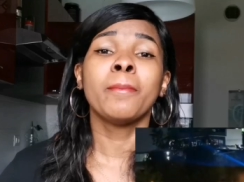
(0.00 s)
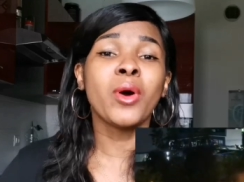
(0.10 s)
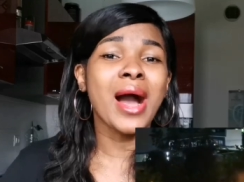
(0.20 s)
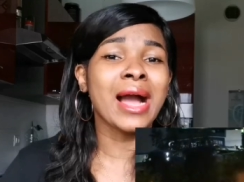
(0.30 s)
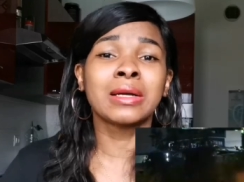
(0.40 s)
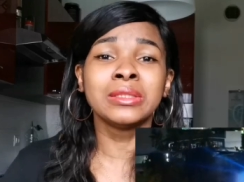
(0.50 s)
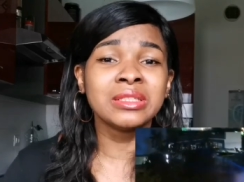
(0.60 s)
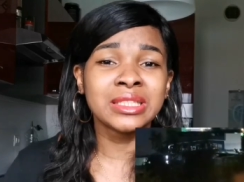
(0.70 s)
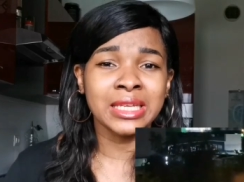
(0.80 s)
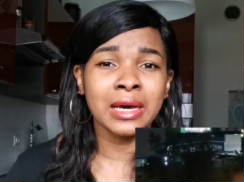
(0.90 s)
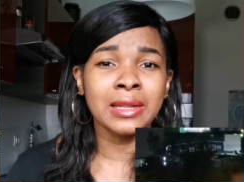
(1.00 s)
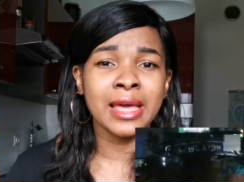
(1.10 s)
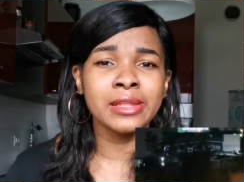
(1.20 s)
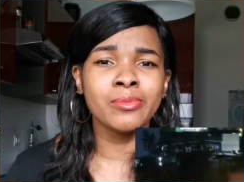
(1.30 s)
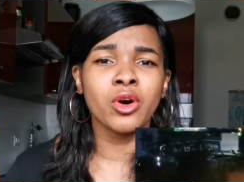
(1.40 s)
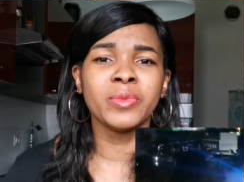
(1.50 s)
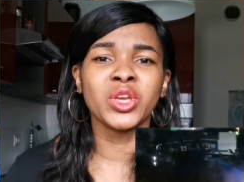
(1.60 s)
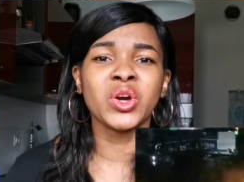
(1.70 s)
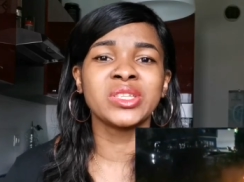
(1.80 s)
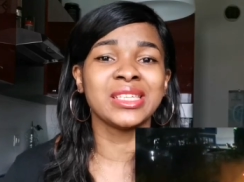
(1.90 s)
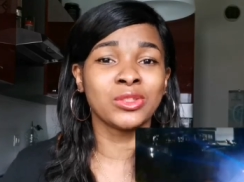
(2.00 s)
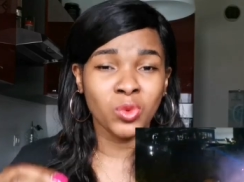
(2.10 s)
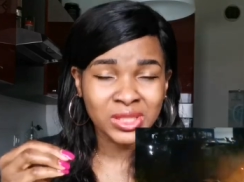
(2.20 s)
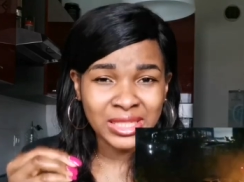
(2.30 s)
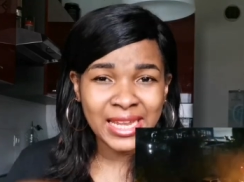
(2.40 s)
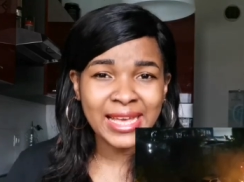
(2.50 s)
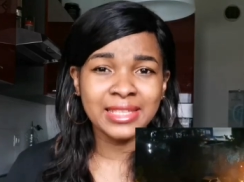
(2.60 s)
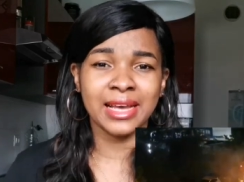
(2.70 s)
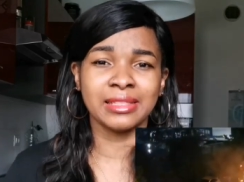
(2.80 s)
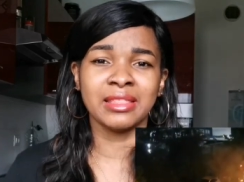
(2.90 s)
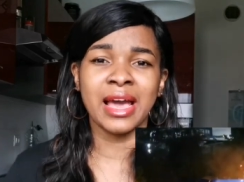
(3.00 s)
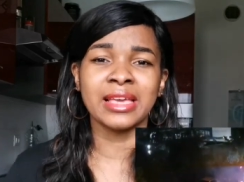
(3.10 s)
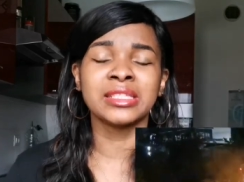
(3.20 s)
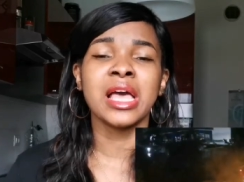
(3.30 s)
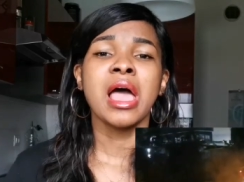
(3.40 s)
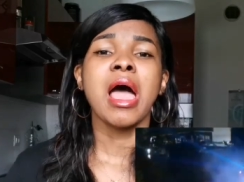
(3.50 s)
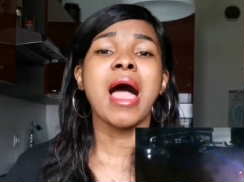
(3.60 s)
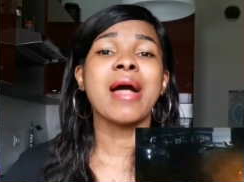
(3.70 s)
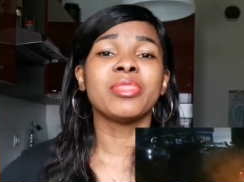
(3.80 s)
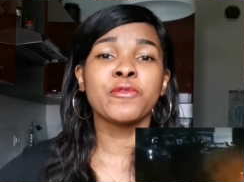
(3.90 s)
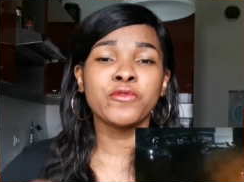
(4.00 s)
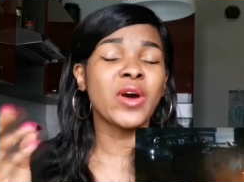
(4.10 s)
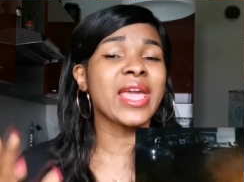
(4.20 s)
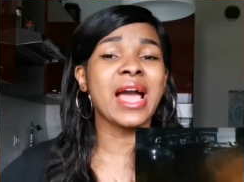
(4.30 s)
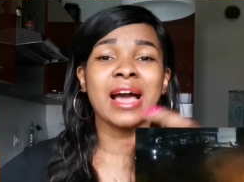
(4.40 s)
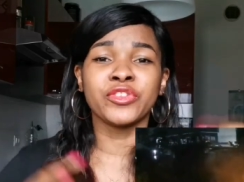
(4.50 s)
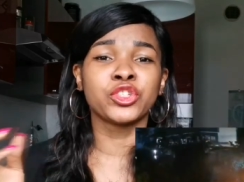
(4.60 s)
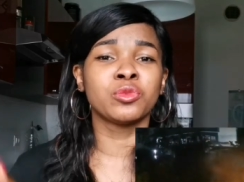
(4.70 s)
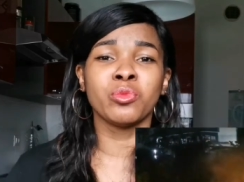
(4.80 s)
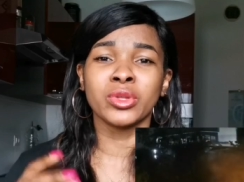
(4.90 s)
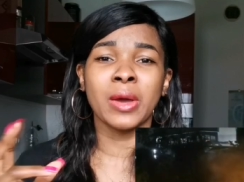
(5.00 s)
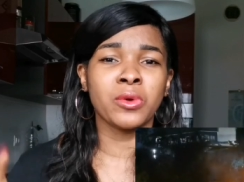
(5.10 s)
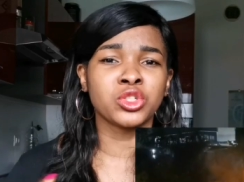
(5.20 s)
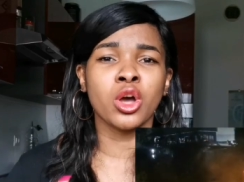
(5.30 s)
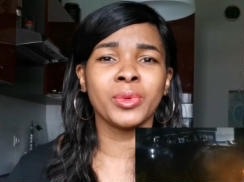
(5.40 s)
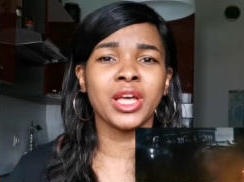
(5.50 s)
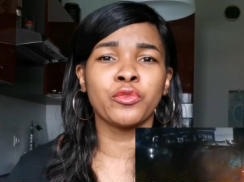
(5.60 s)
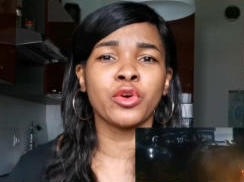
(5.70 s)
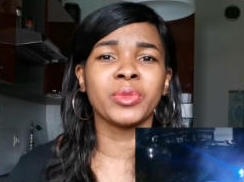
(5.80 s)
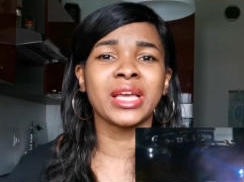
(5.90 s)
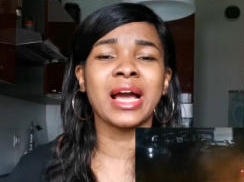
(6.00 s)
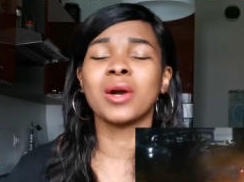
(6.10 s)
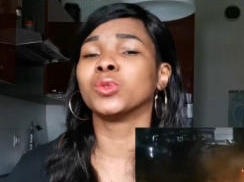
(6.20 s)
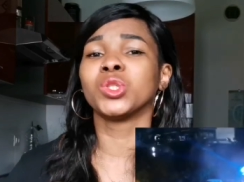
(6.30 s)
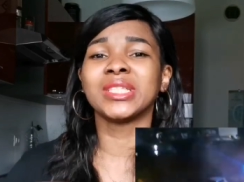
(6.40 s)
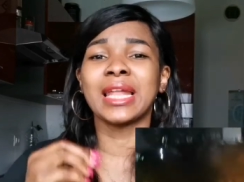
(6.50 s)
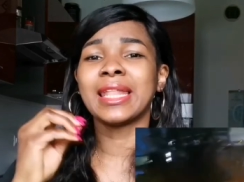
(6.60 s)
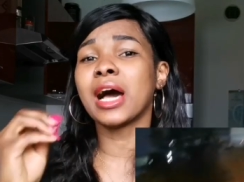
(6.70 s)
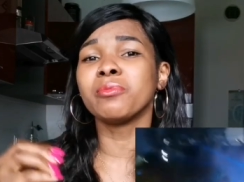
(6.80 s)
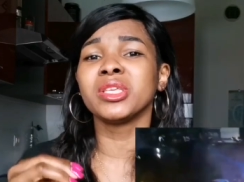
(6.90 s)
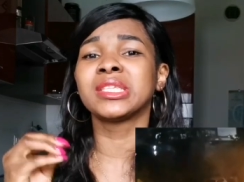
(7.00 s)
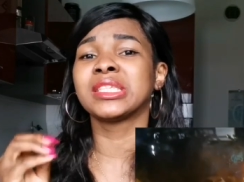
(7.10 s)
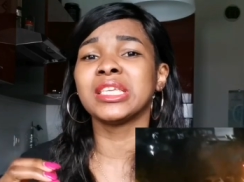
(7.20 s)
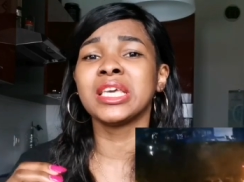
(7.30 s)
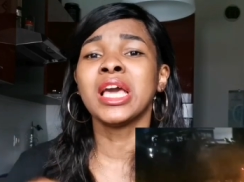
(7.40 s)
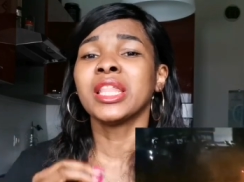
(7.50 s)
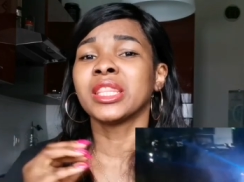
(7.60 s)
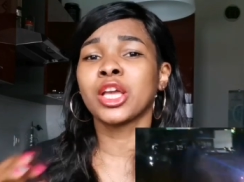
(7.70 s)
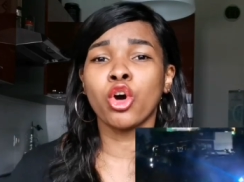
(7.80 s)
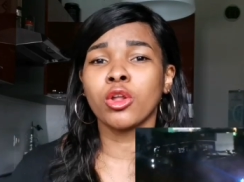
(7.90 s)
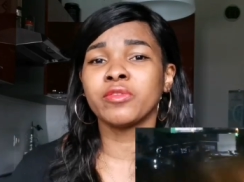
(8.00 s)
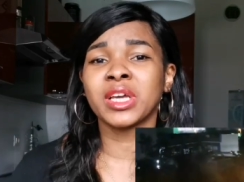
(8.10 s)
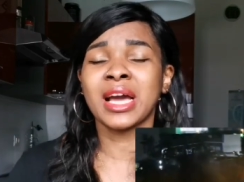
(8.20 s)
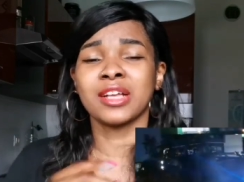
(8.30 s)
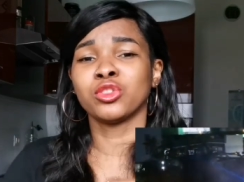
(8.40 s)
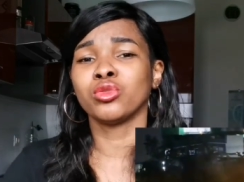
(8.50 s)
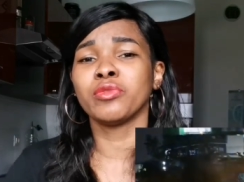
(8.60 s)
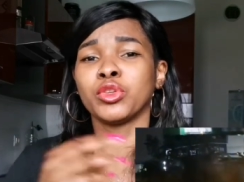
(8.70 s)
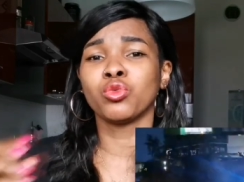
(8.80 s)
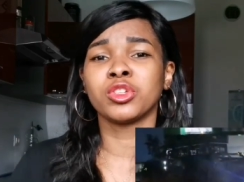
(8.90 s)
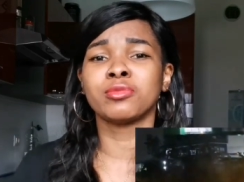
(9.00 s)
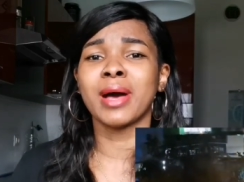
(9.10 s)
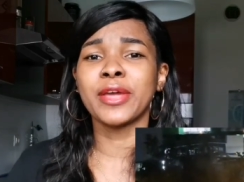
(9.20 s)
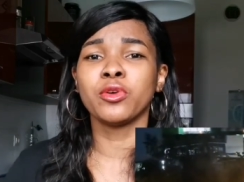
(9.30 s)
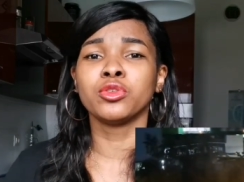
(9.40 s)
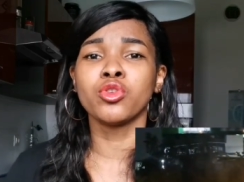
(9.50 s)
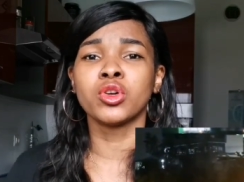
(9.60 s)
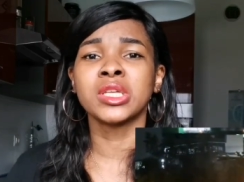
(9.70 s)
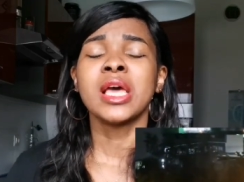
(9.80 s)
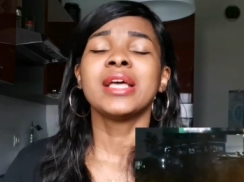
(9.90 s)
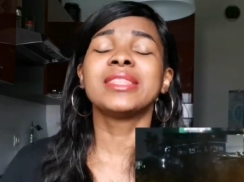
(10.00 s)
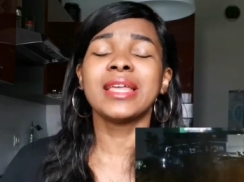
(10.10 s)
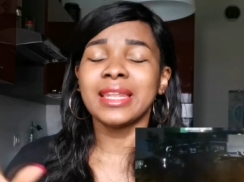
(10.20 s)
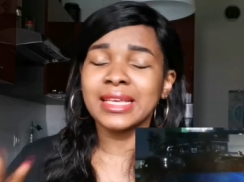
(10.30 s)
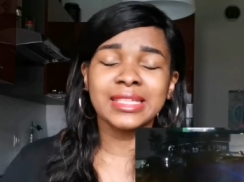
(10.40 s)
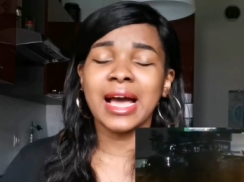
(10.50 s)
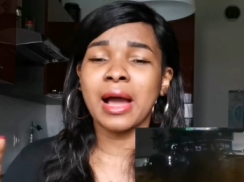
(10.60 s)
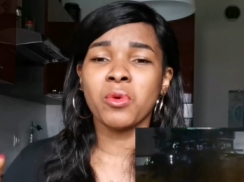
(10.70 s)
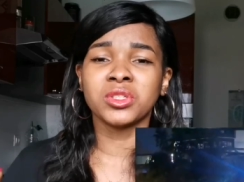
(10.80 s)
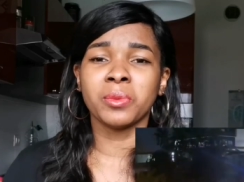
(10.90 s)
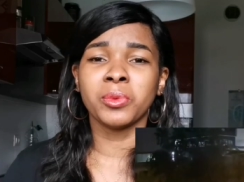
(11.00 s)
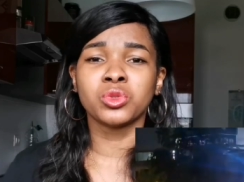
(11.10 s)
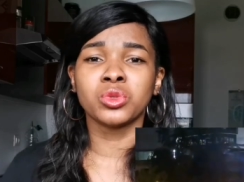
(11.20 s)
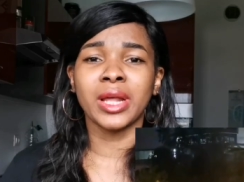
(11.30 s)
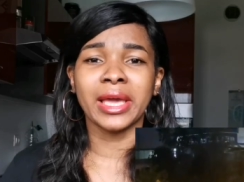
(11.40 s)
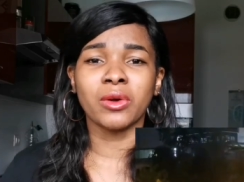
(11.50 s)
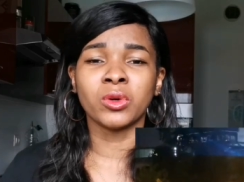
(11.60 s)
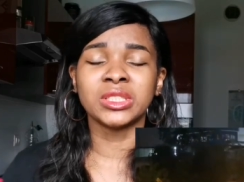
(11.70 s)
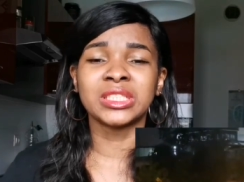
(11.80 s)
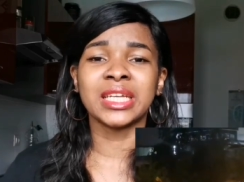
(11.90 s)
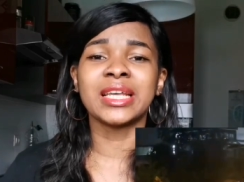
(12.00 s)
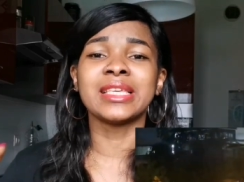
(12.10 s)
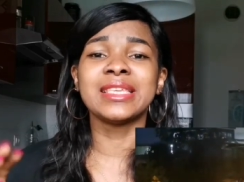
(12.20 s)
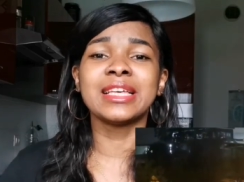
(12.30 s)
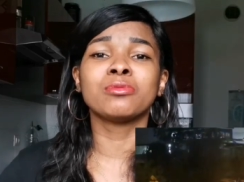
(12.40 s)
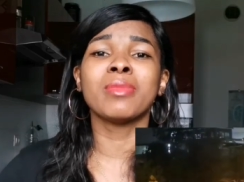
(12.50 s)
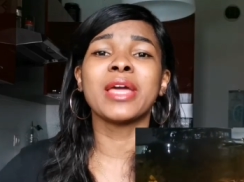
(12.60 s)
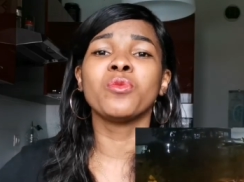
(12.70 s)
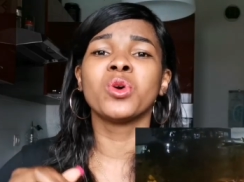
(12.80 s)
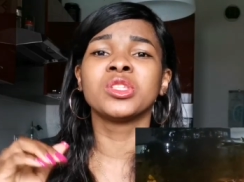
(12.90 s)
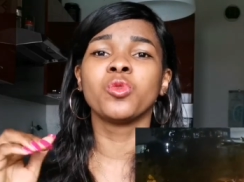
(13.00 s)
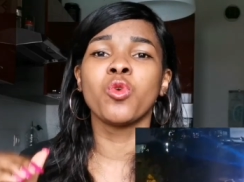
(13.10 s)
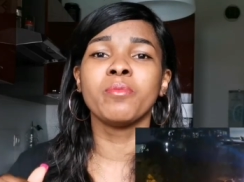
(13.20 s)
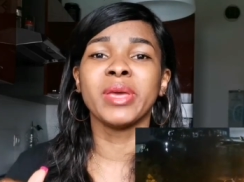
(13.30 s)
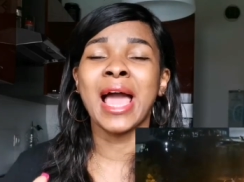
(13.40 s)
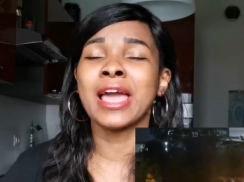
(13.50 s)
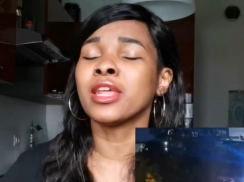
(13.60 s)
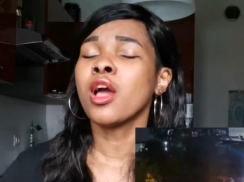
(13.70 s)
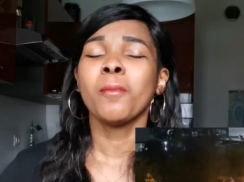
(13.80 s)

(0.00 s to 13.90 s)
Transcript: But I couldn't tell anymore because it was late at night and the fire and the smoke that was coming out from the car would not allow me see the color of the car to know if it was mine or not. Then later I was able to like understand that yes, mine was the one behind.